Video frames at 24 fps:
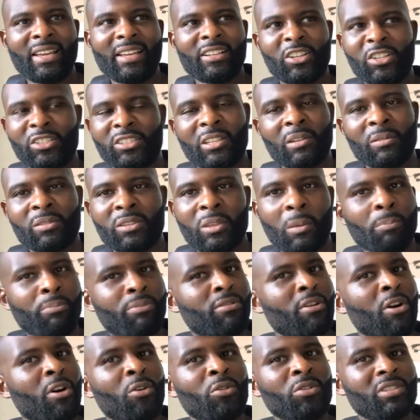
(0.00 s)
Because the
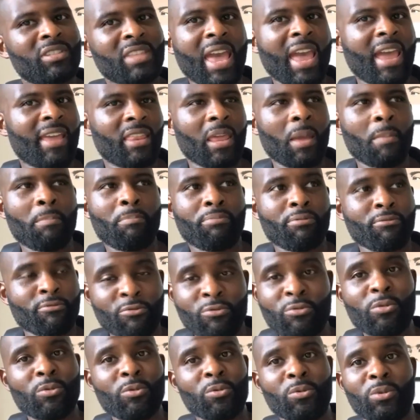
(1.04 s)
pros there, they're
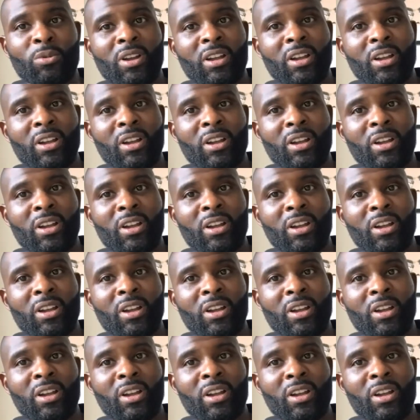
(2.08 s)
brutal.